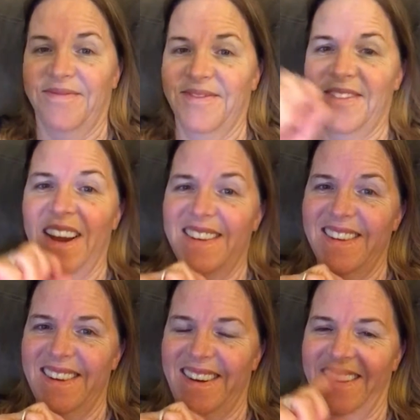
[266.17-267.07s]

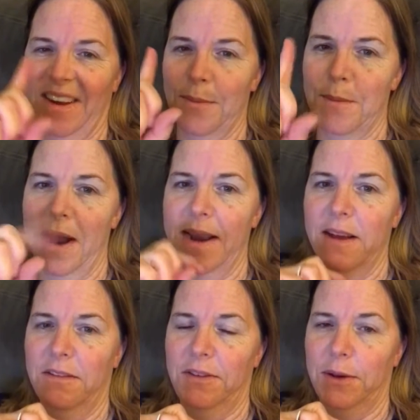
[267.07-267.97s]
Fascinating. My
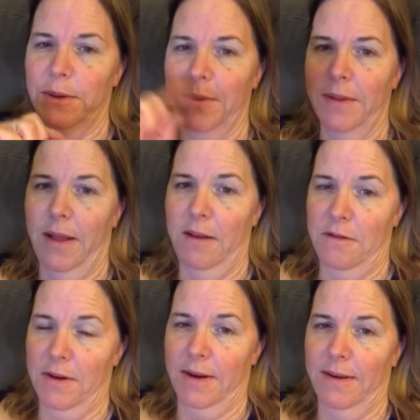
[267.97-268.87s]
nephew,
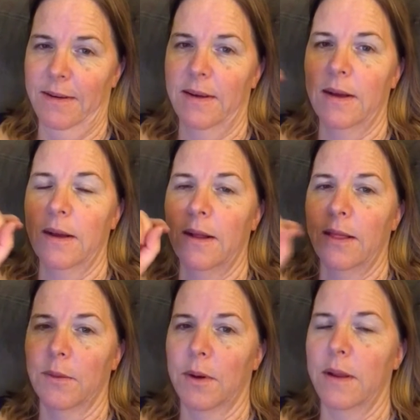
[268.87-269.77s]
Everett,
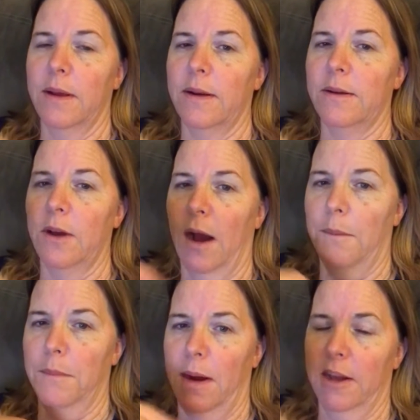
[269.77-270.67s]
the one that
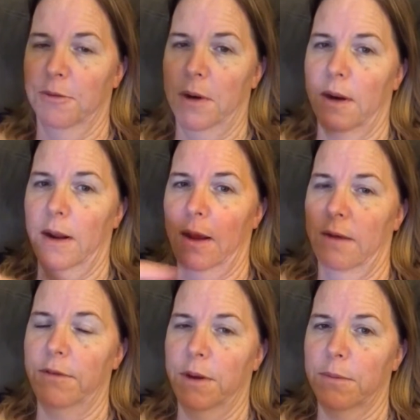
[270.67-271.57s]
my husband and I
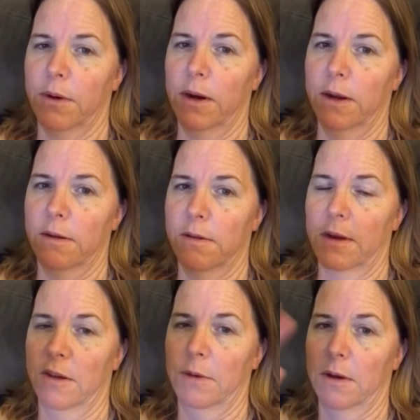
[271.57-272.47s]
have temporary
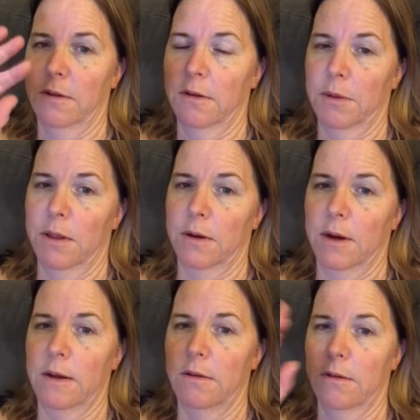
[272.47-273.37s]
custody of because his mother
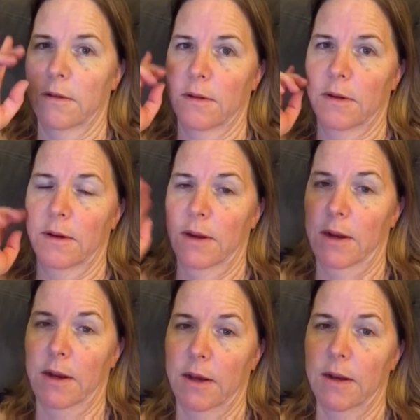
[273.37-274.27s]
is an
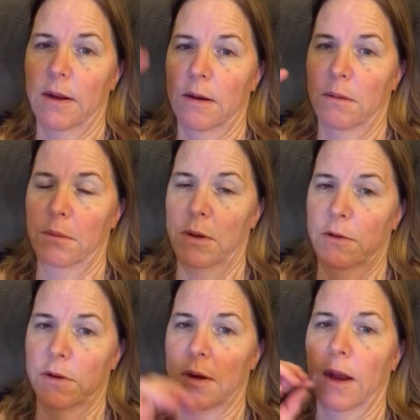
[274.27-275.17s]
idiot and an
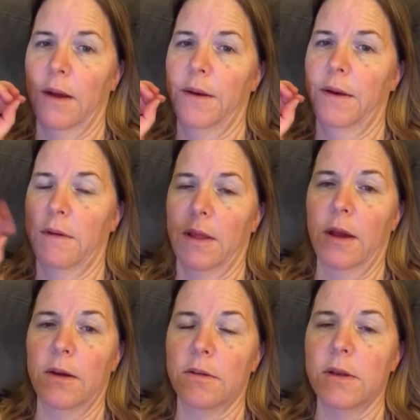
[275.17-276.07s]
abuser and everything
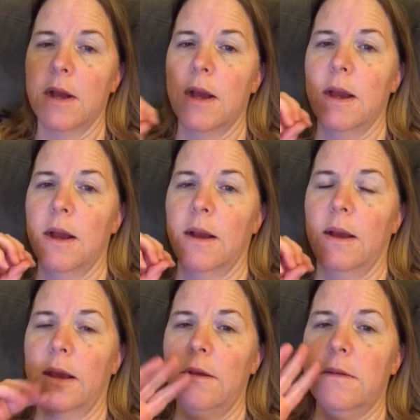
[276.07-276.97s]
else,
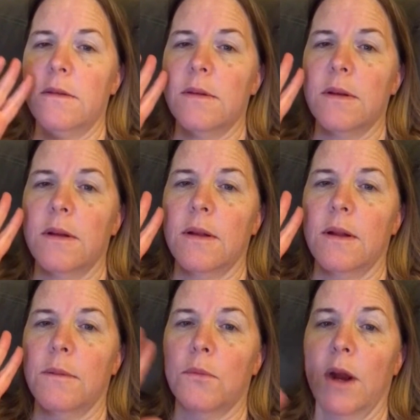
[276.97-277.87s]
is
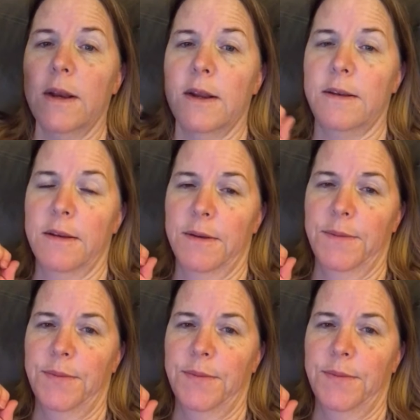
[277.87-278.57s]
pregnant.